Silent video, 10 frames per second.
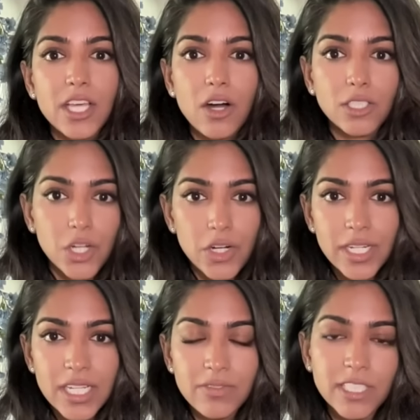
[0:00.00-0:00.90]

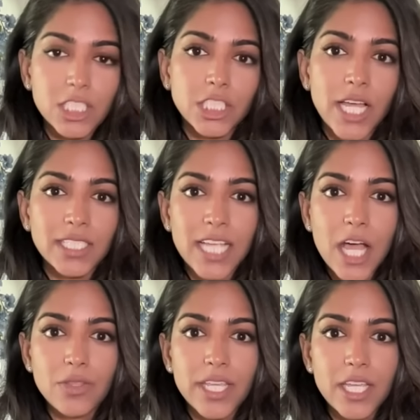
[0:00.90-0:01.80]
alternative is a
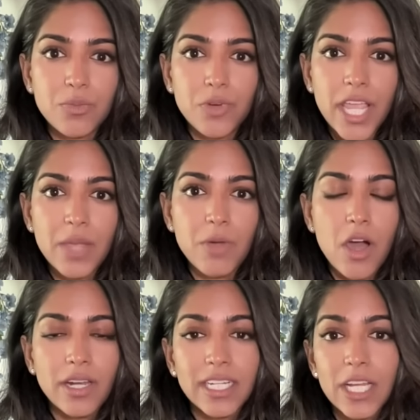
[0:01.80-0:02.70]
shutdown they can blame
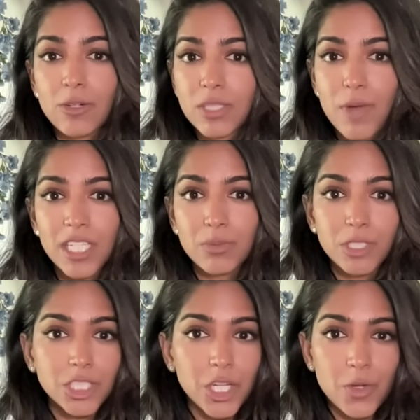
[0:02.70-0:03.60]
on an
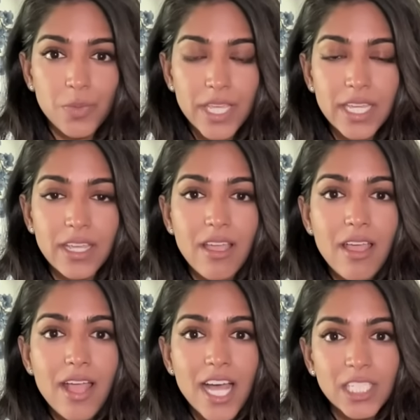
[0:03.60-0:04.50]
irresponsible GOP
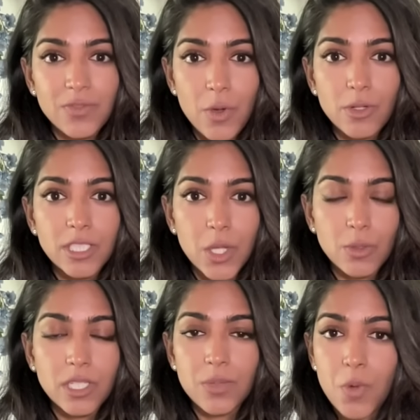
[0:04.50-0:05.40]
as voters
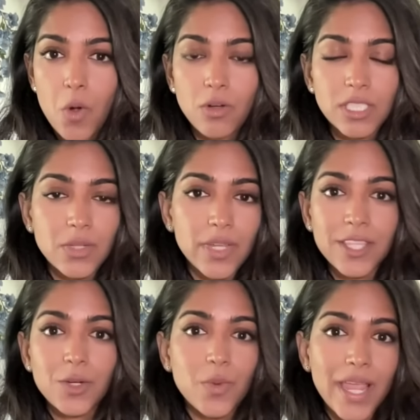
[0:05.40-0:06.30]
go to the polls. So
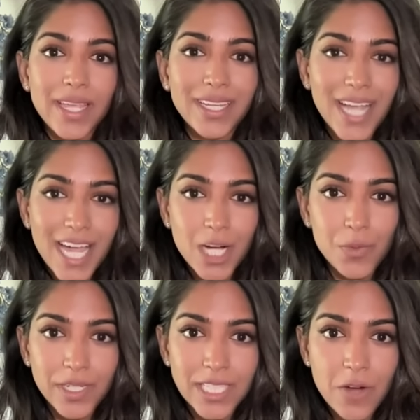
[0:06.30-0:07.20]
either way, it kind
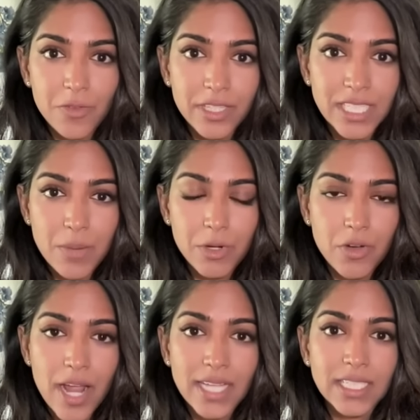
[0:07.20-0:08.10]
of works out for the
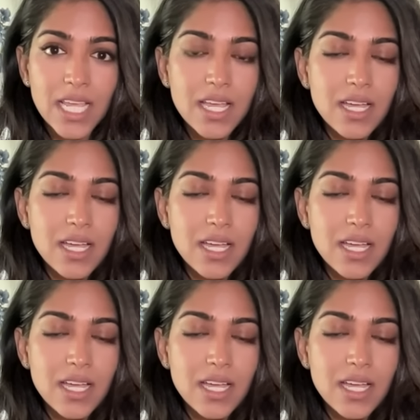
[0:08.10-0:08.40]
Democrats.